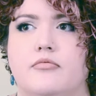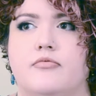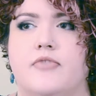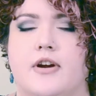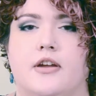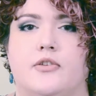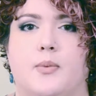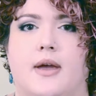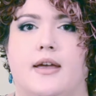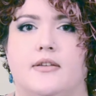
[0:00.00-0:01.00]
various
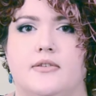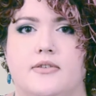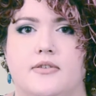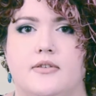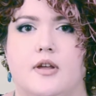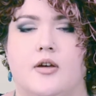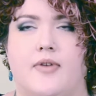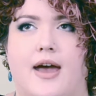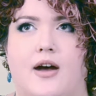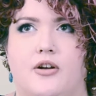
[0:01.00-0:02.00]
ways
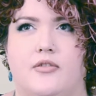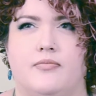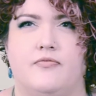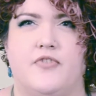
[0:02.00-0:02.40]
of how to